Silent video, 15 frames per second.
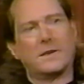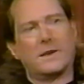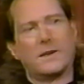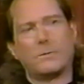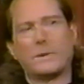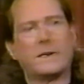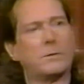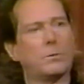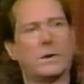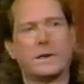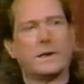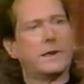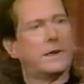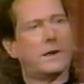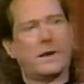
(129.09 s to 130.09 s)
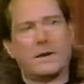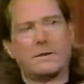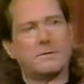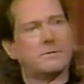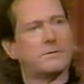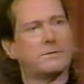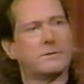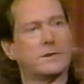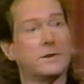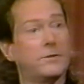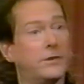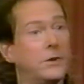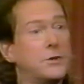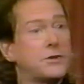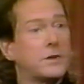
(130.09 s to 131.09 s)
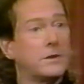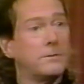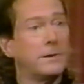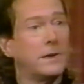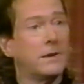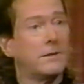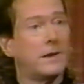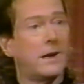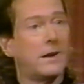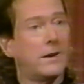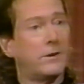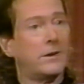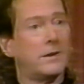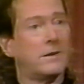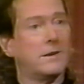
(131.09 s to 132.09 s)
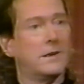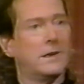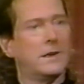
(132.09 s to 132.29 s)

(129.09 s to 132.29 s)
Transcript: And we didn't want any kind of confusion to be in that area.